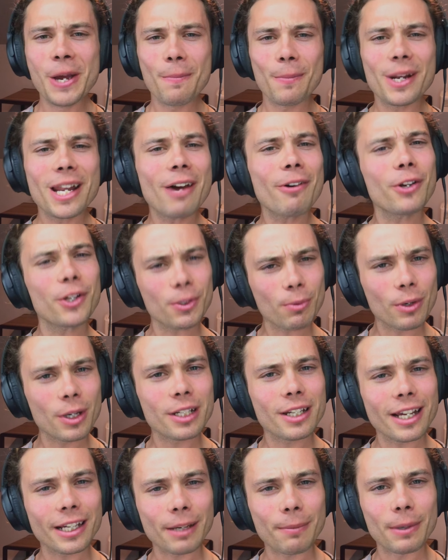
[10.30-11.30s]
but now I just want
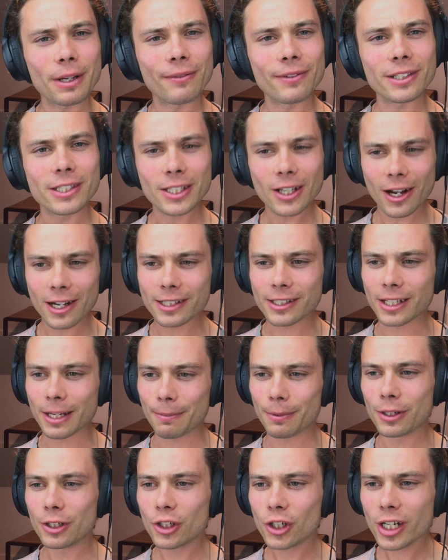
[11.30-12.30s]
to take a bit of a
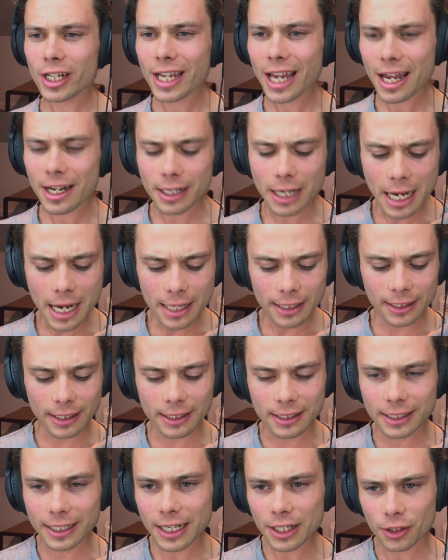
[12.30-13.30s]
sidestep and check out
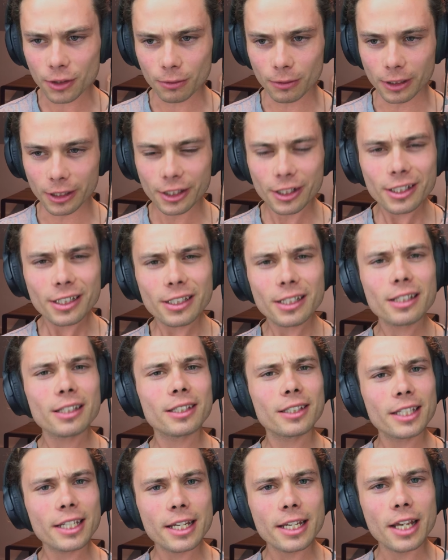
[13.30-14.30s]
Saskatchewan just to
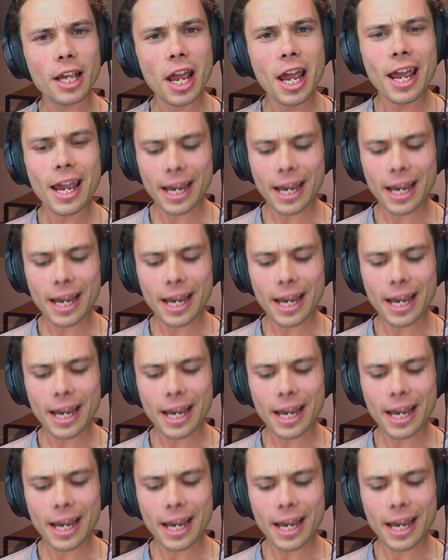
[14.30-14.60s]
see